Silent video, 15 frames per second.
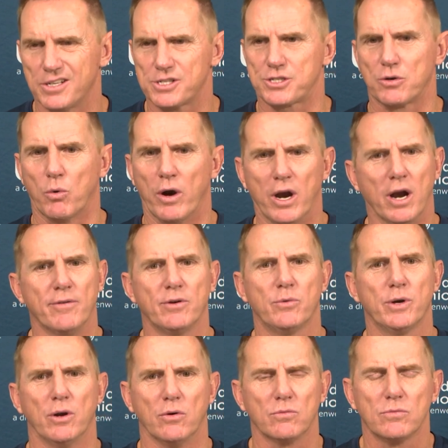Yeah, just aware of it.
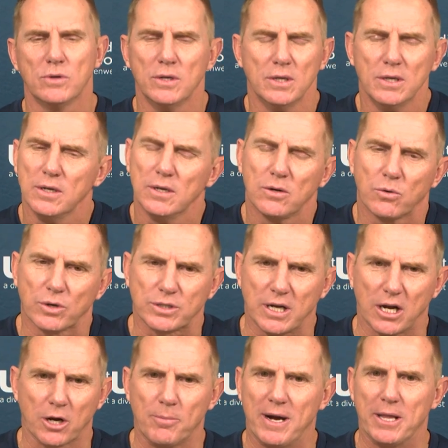We're
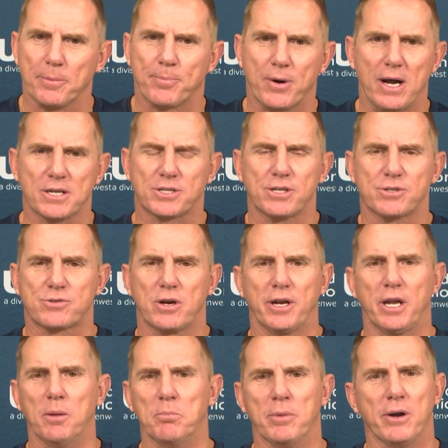talking about the process, trying
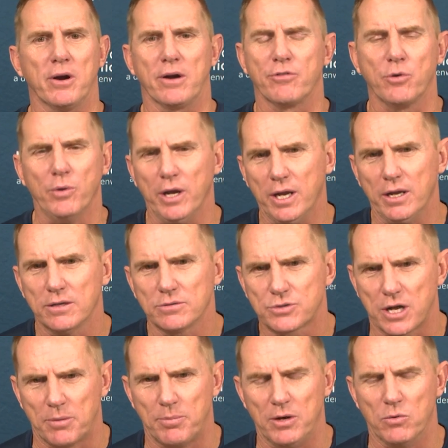to get better every week,
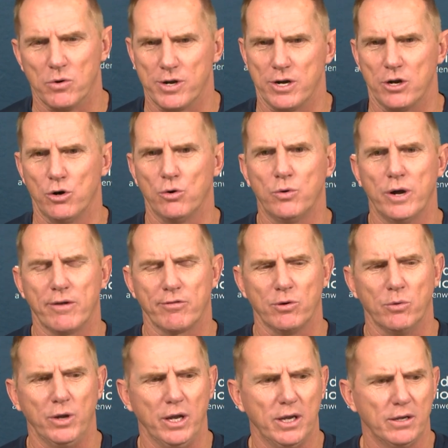try to be 1-0
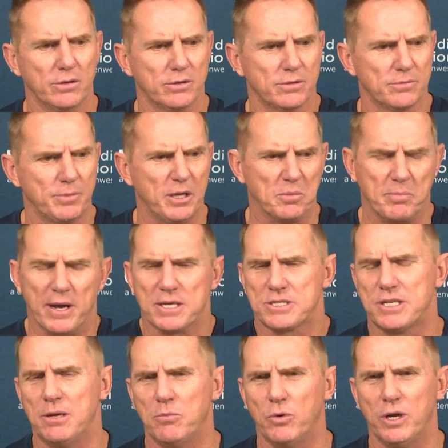every week, be the
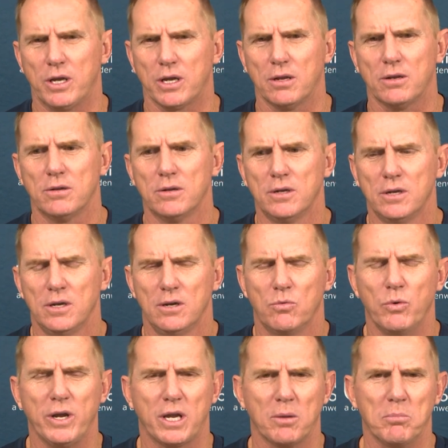best team we
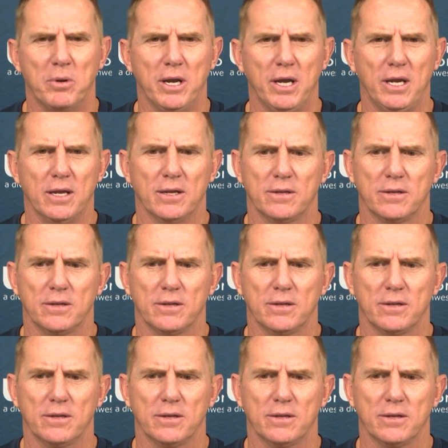can be.